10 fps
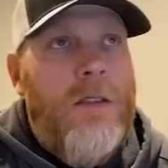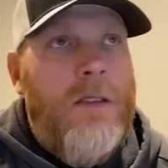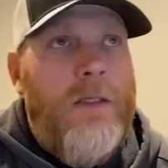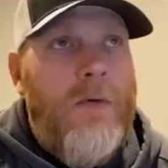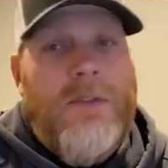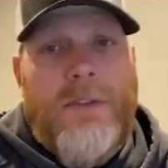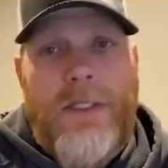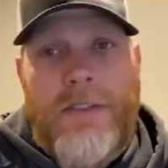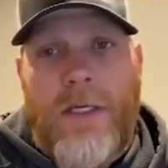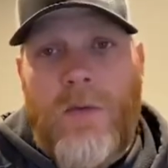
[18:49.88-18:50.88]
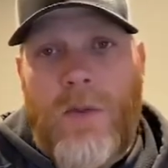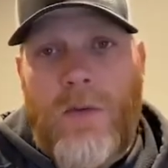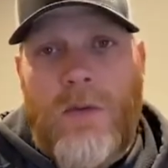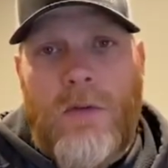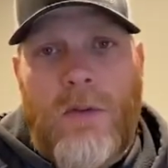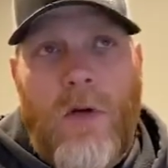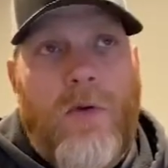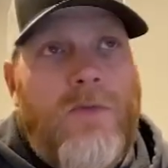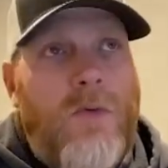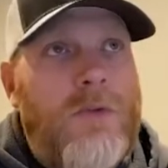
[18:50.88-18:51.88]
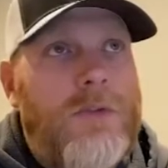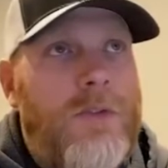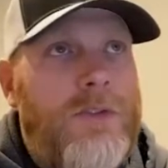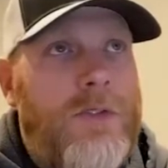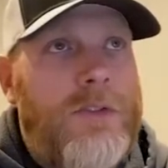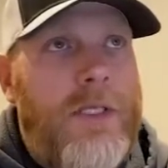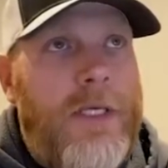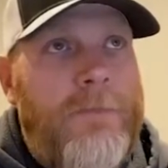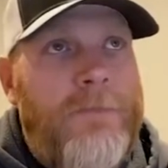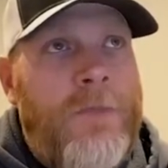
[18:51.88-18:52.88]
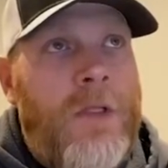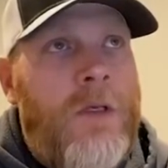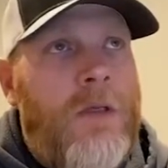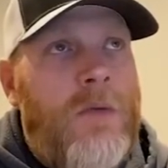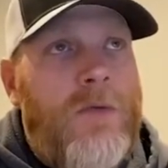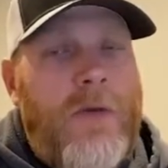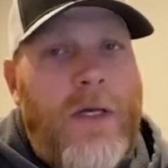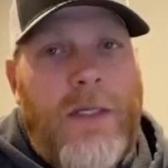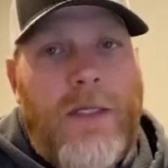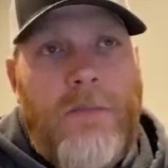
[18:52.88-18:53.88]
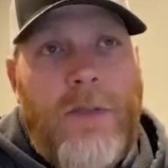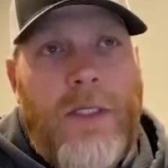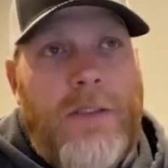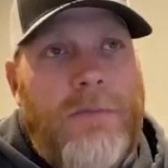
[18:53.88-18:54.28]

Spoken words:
was the detail we were going for. So as you can see, we've gotten that completed,